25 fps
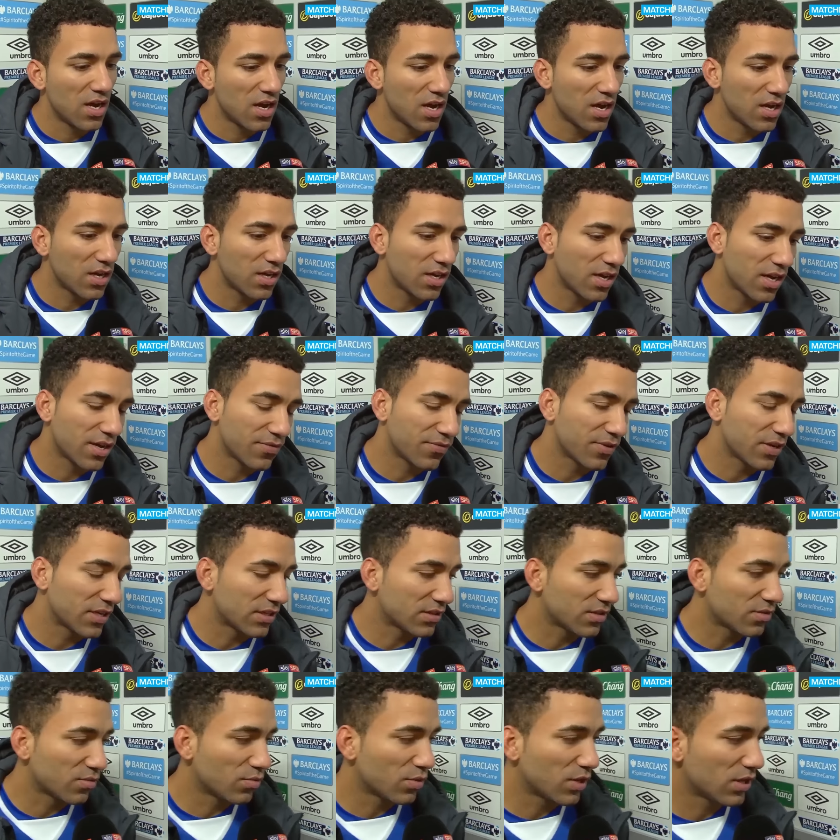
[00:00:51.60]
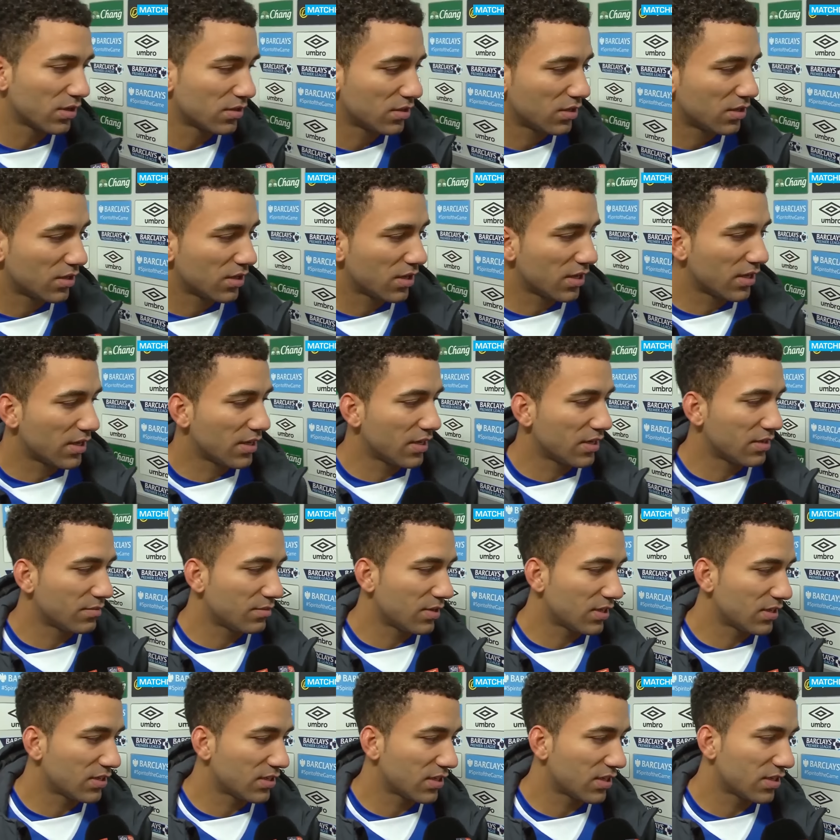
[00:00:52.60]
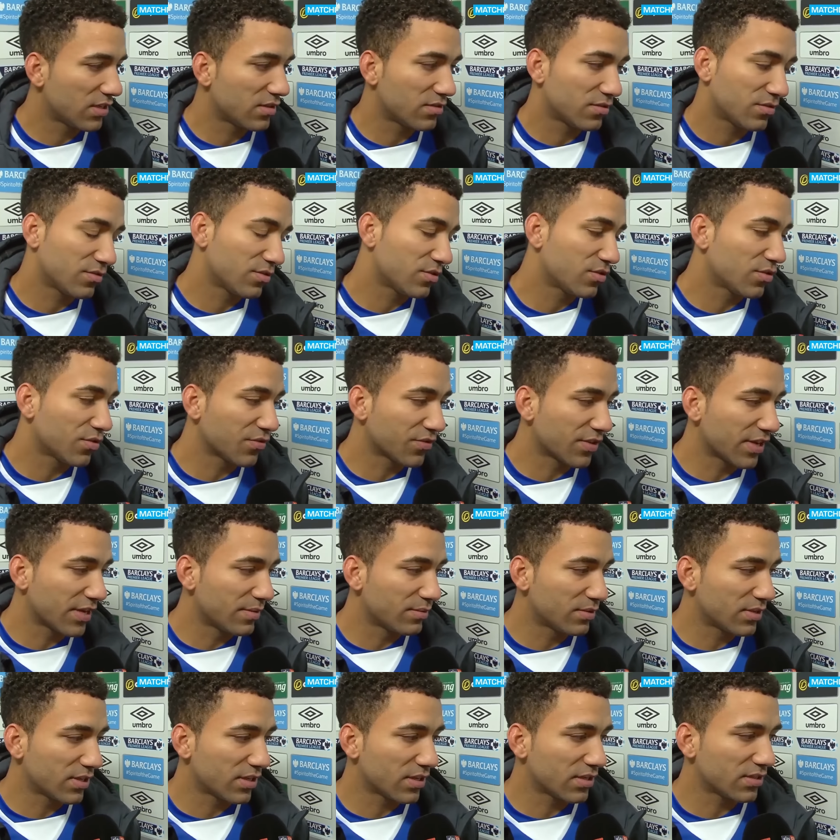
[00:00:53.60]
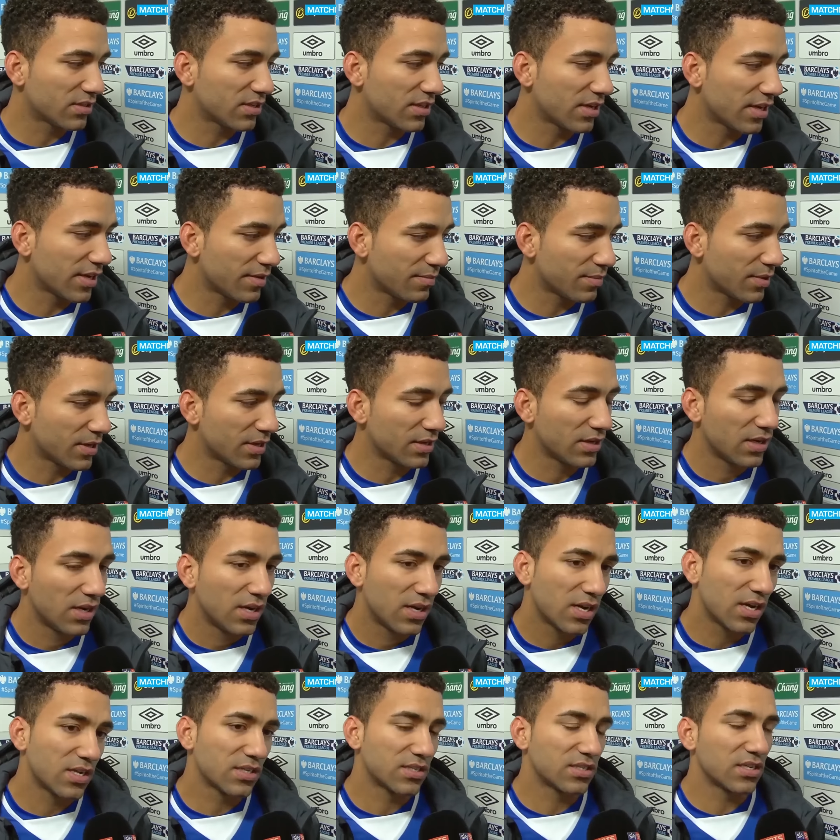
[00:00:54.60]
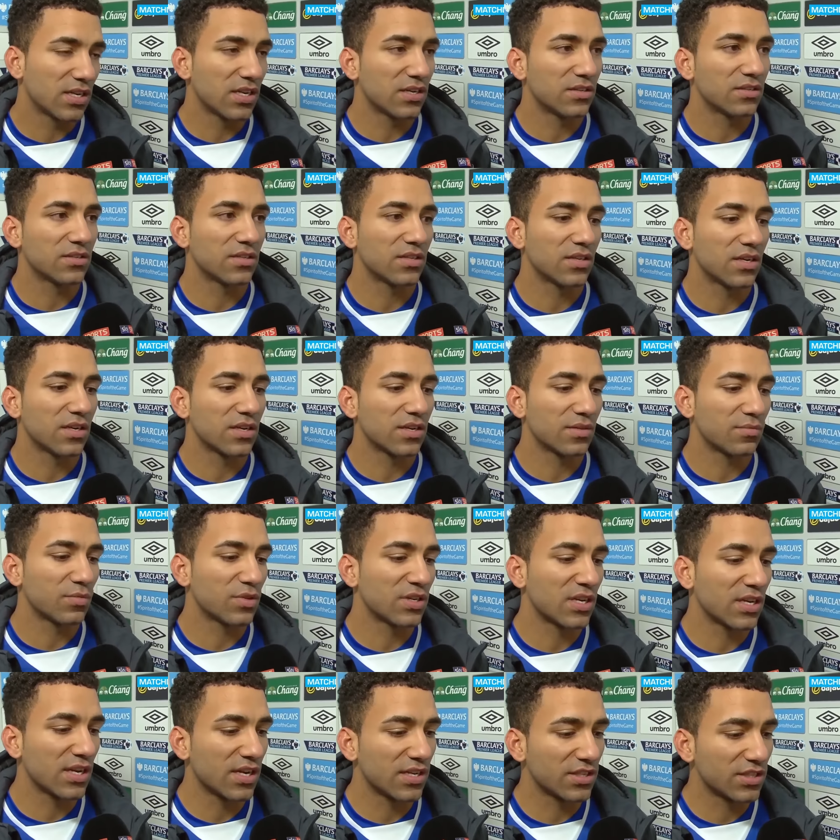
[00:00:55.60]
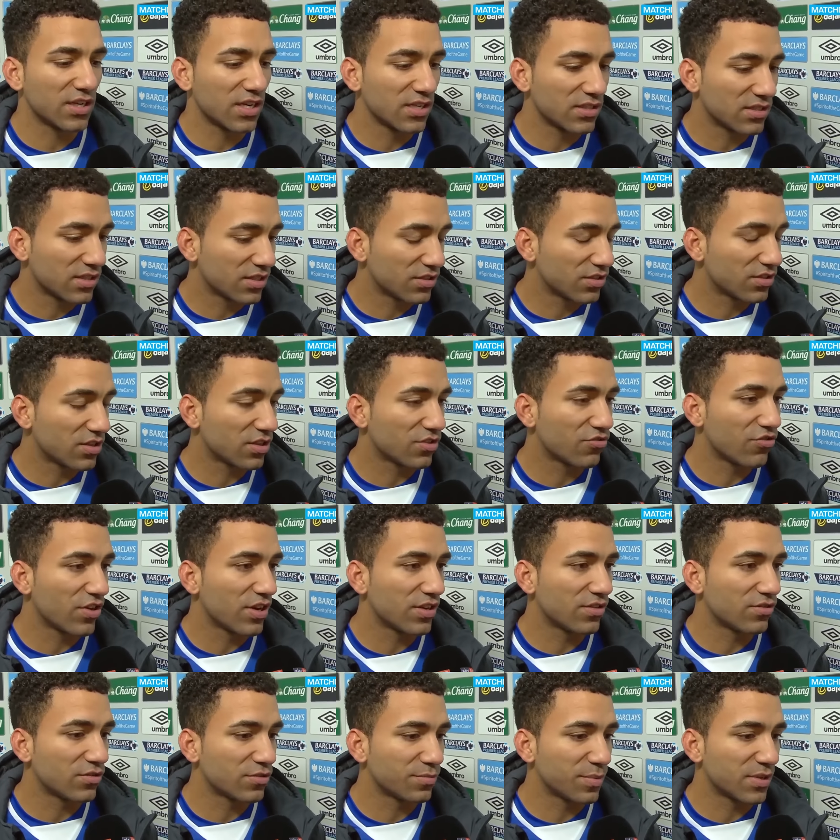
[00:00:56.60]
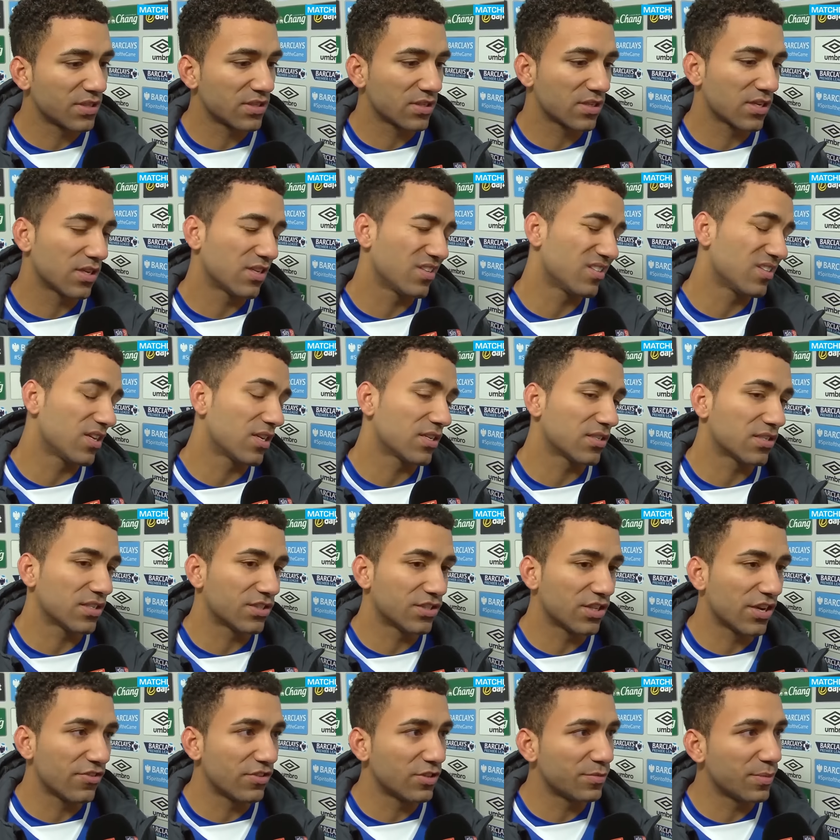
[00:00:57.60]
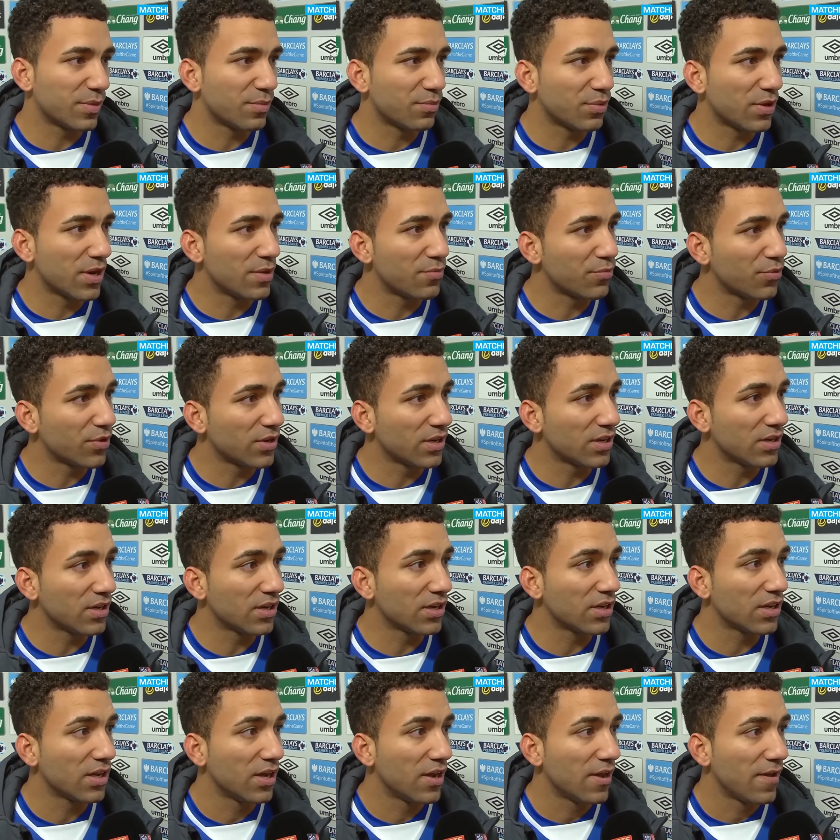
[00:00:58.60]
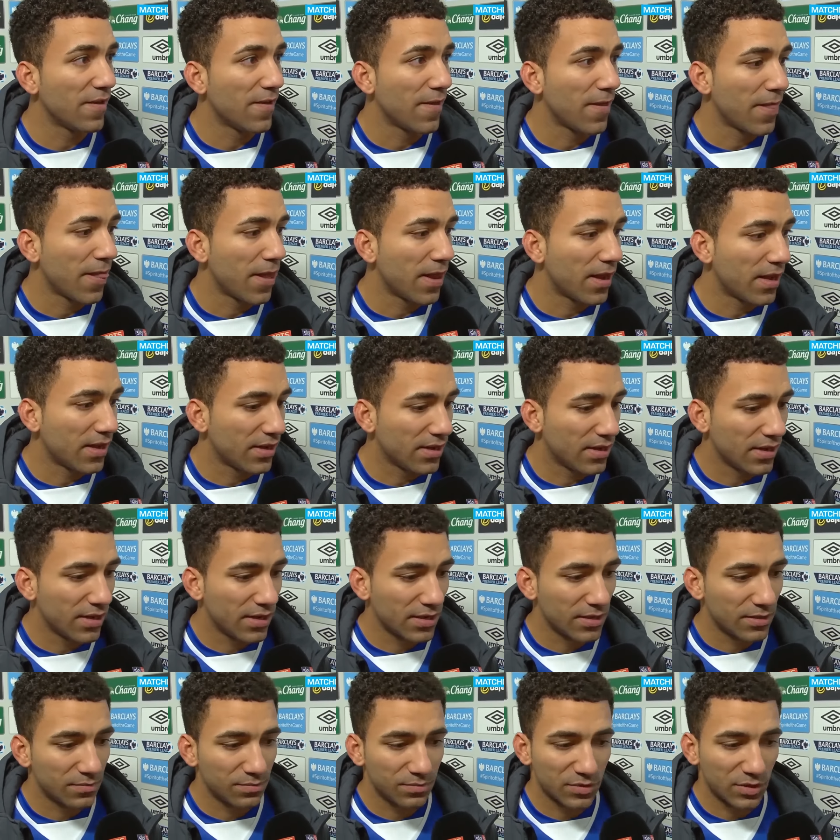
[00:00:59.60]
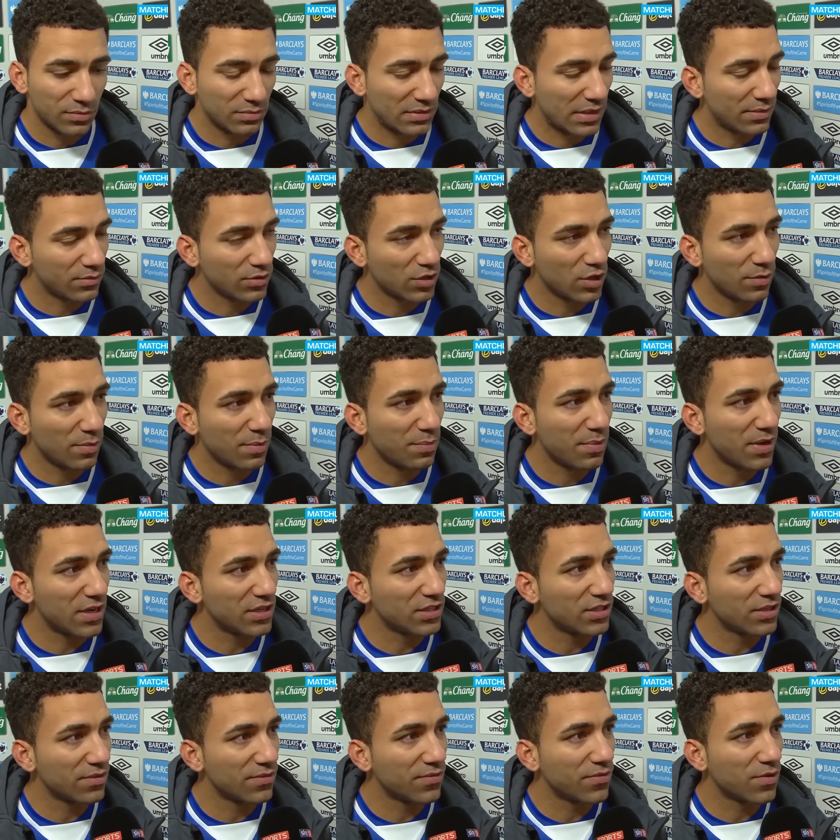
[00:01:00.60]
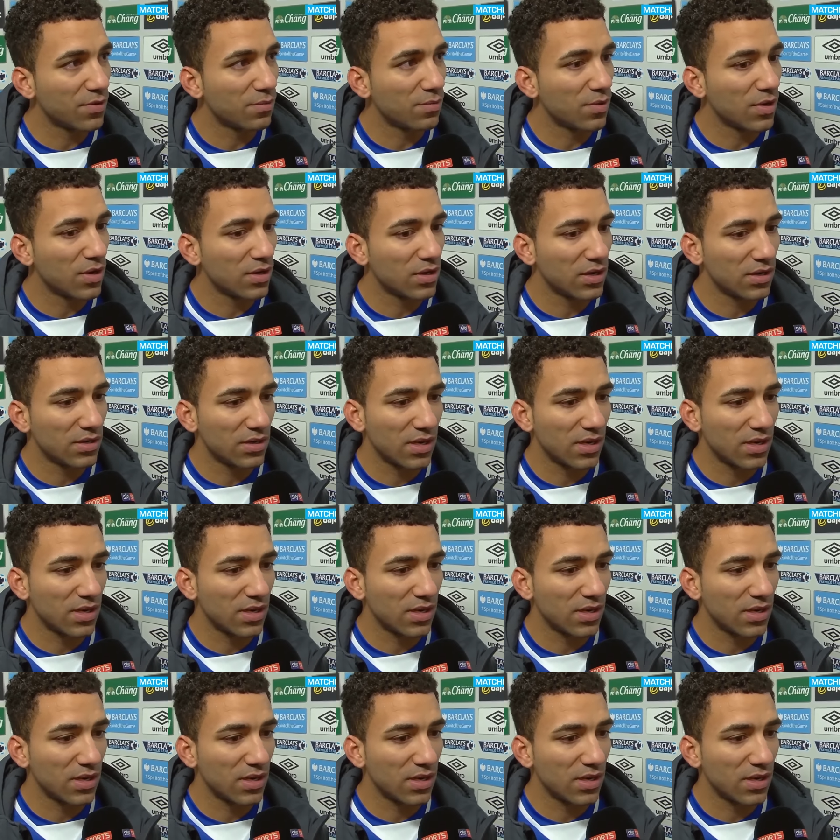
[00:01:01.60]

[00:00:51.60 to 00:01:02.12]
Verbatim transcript: Uh, yeah, I think I've done well. Um, like I said, it was a tough game to today, but like I said, I, I, when I get a chance, I just got to try and do as best I can. Like I said, Jerry's been playing brilliantly and um, sometimes you've got to be patient in football.